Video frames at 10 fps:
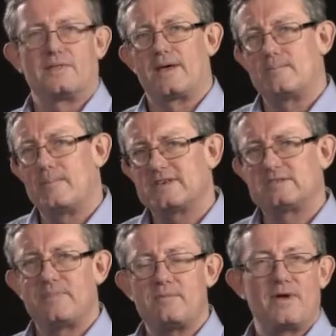They
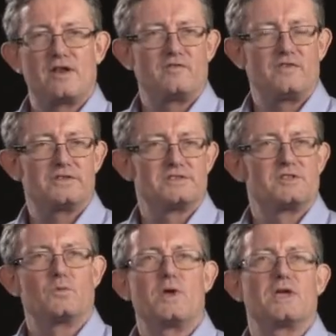must be benefits
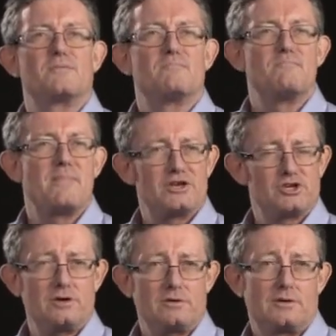that we can
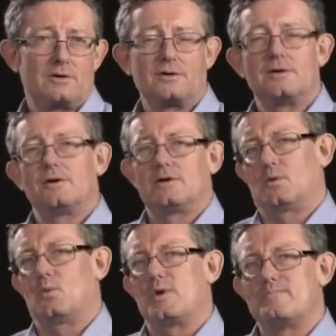measure,
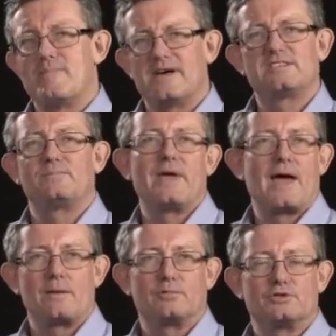we must be
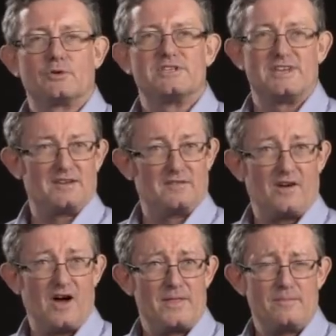able to
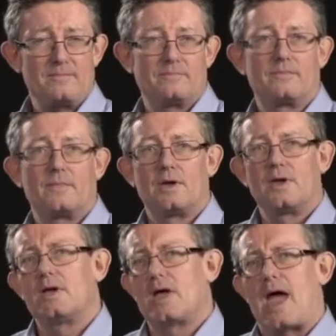identify them,
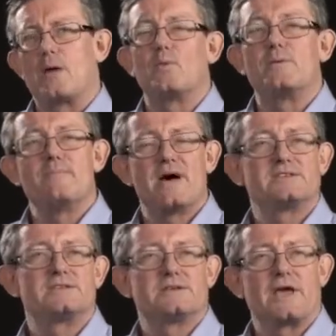and we
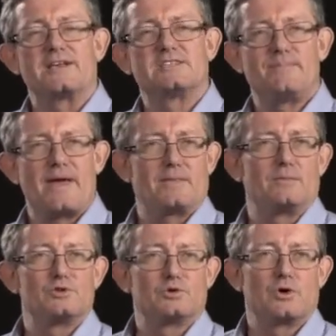must expect
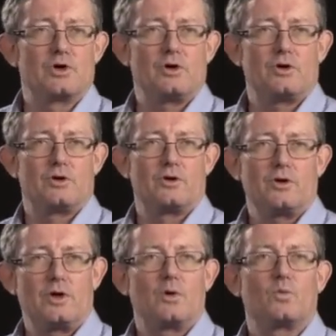them to occur
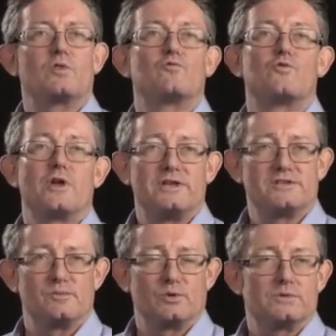with
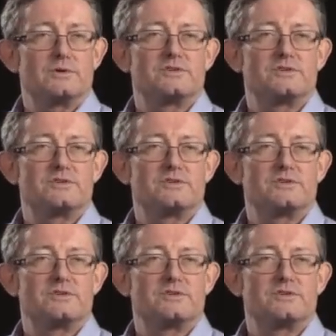reasonable